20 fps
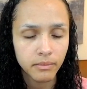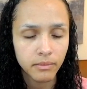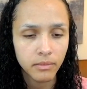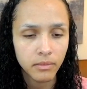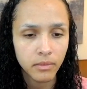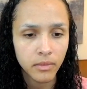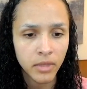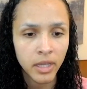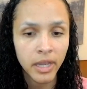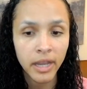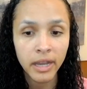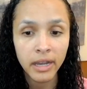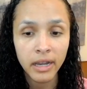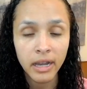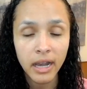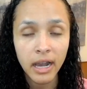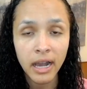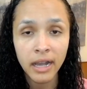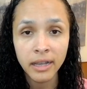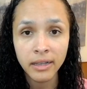yeah,
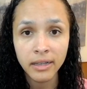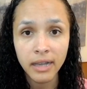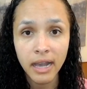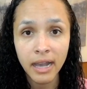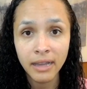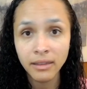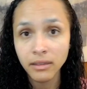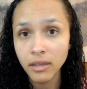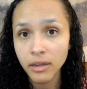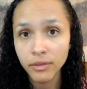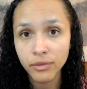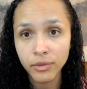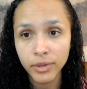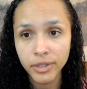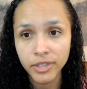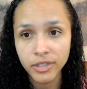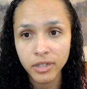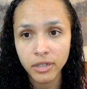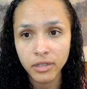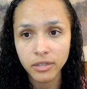I I love
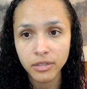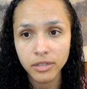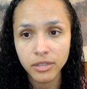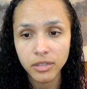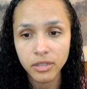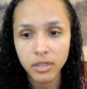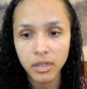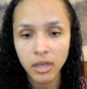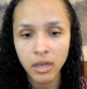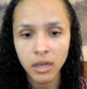research.